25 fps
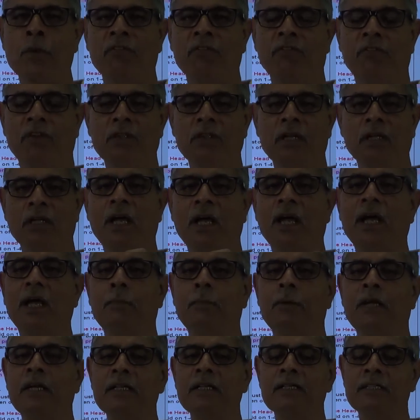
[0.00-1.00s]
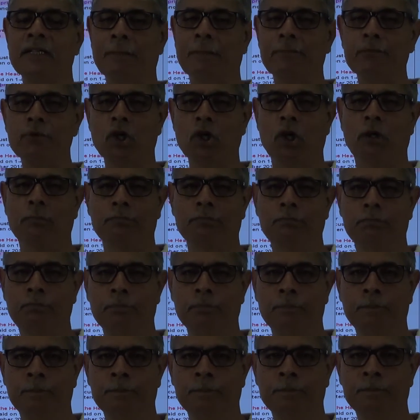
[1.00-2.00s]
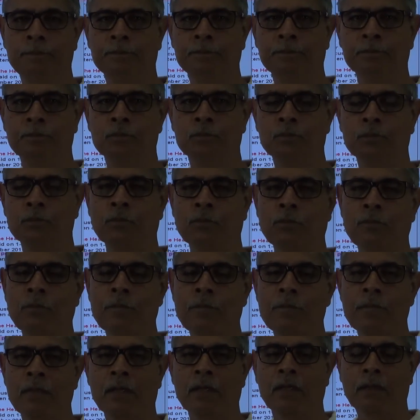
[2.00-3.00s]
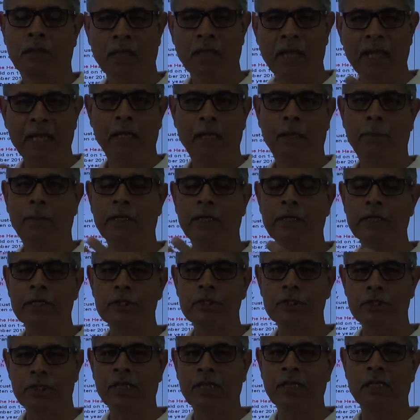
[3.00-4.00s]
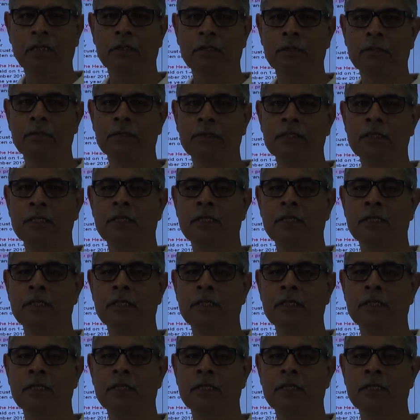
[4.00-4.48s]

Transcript: When the liability is absorbed, liability is taken.